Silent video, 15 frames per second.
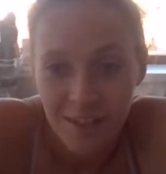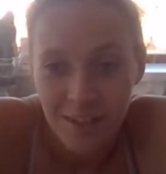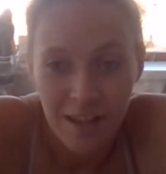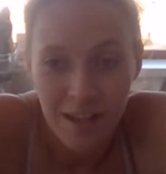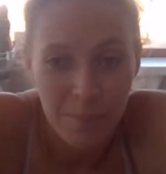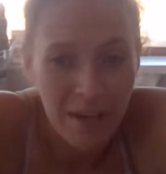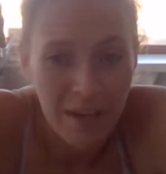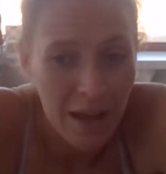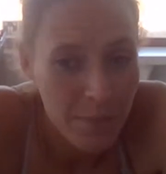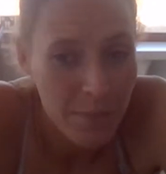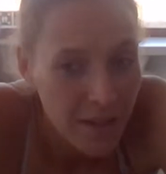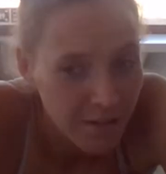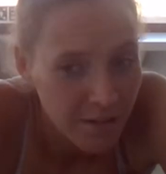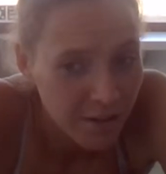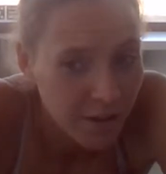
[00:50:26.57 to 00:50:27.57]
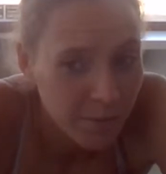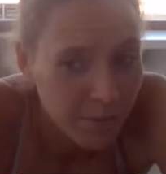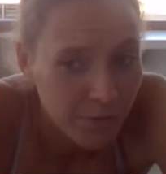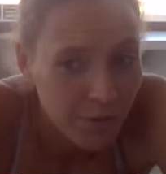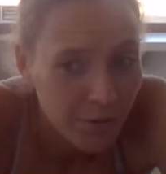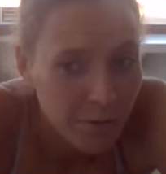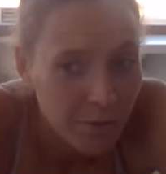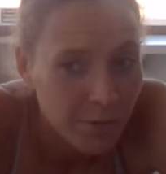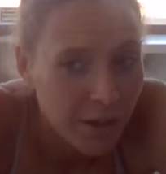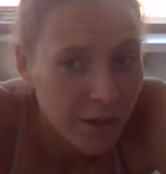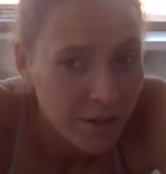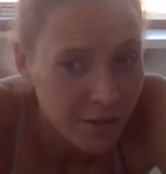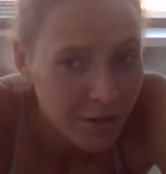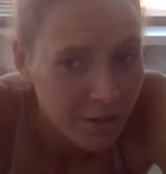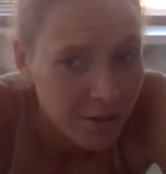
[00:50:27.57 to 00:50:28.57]
Does that mean Emily's aren't coming through as
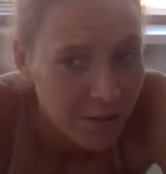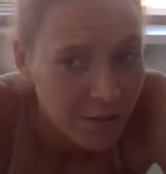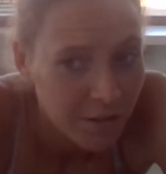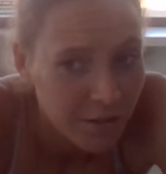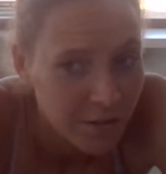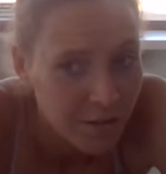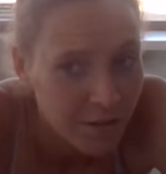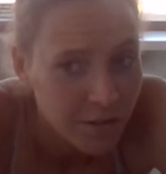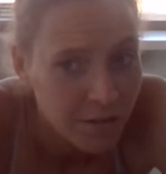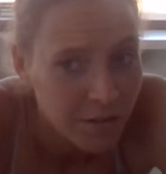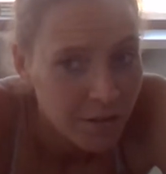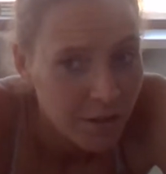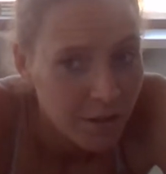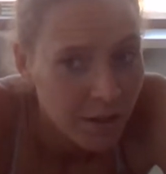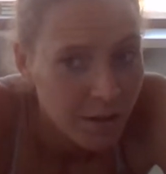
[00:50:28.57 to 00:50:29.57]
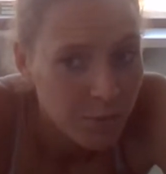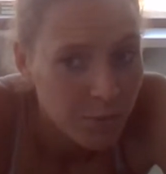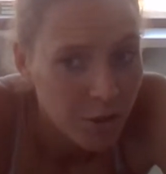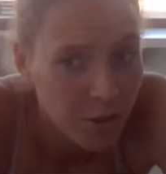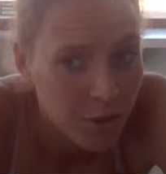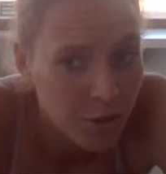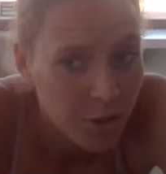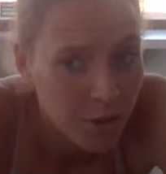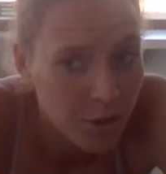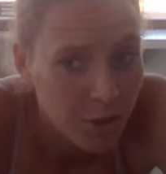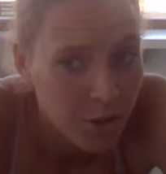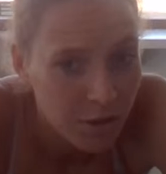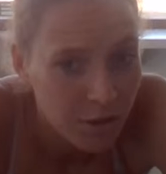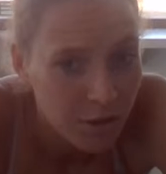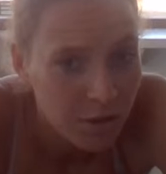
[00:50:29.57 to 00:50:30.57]
well? Anymore?
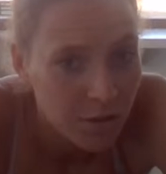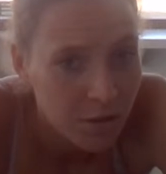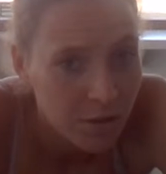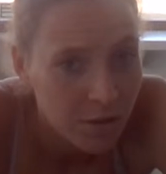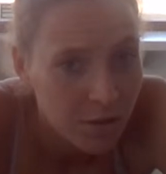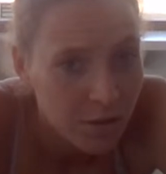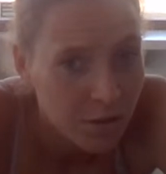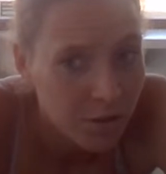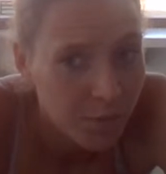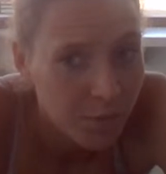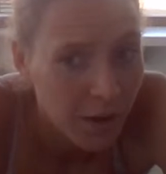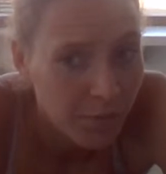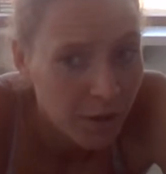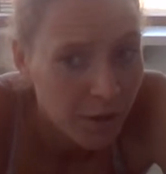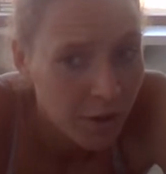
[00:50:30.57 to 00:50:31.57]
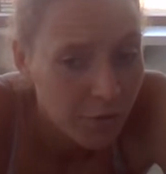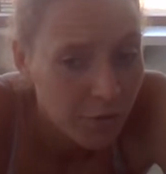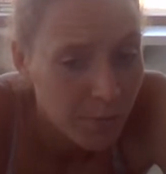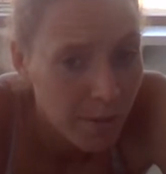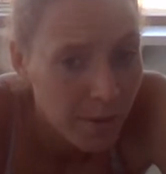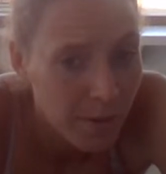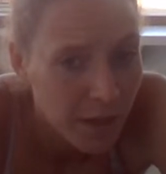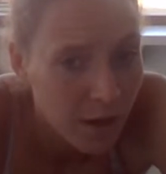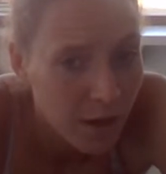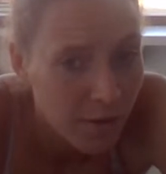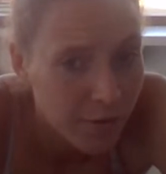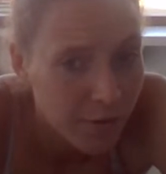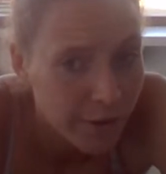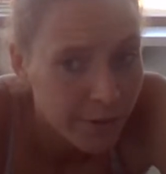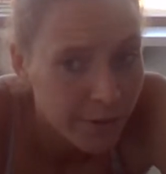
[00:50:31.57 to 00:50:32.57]
We haven't heard from Emily
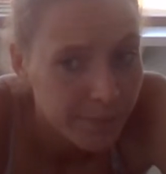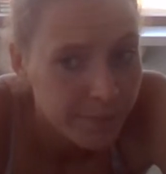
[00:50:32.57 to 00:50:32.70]
either.